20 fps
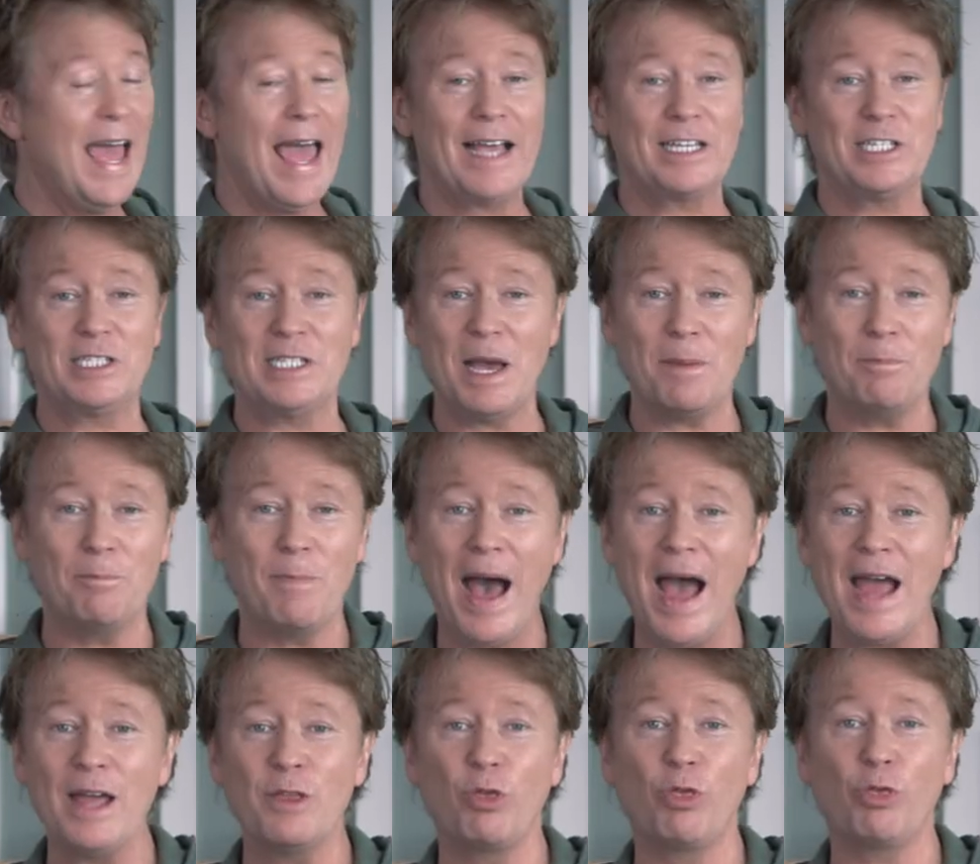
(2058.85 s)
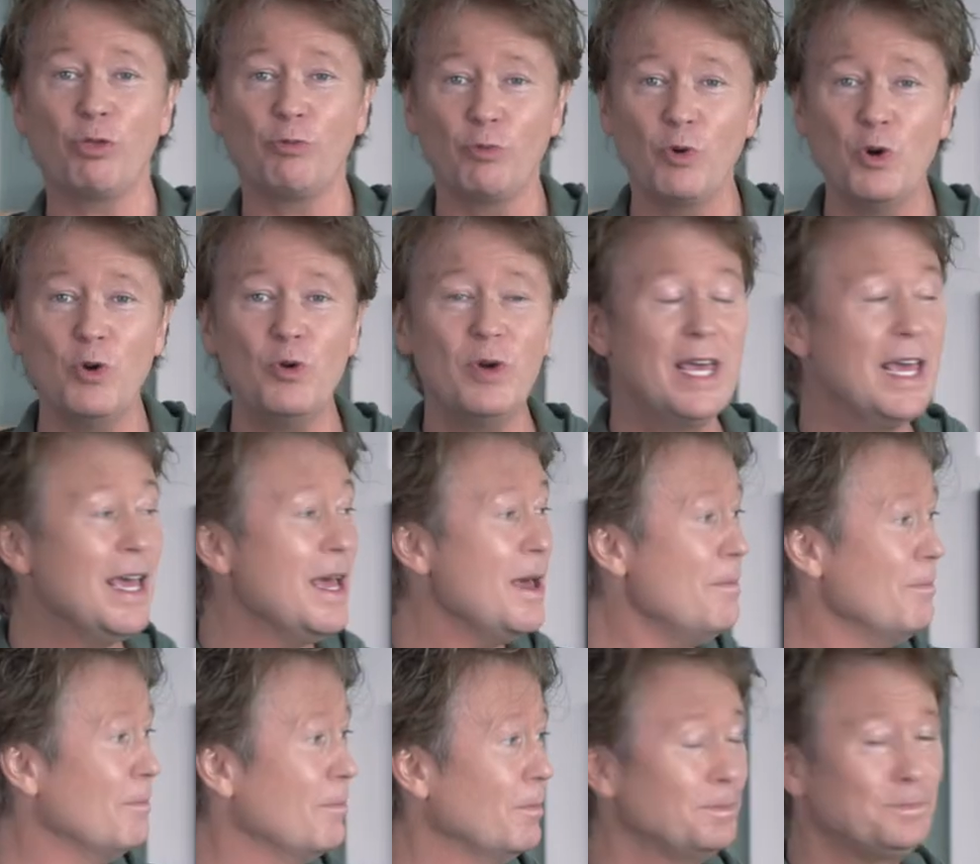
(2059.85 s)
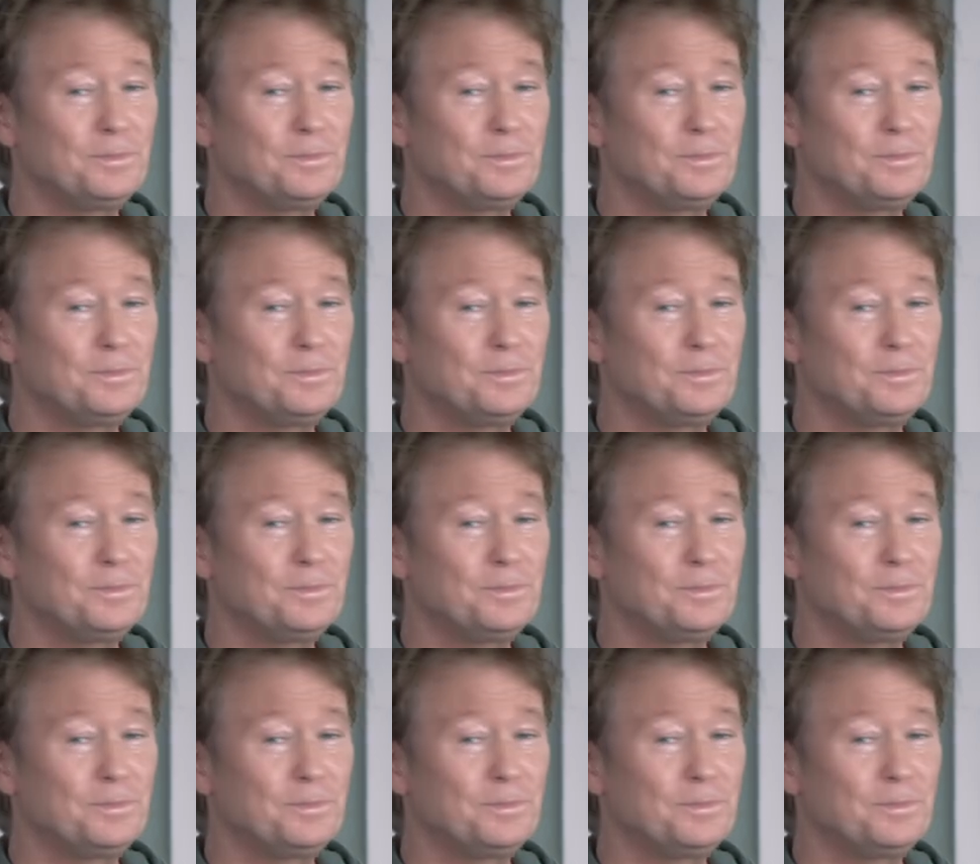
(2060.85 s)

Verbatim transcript: except by and through Him.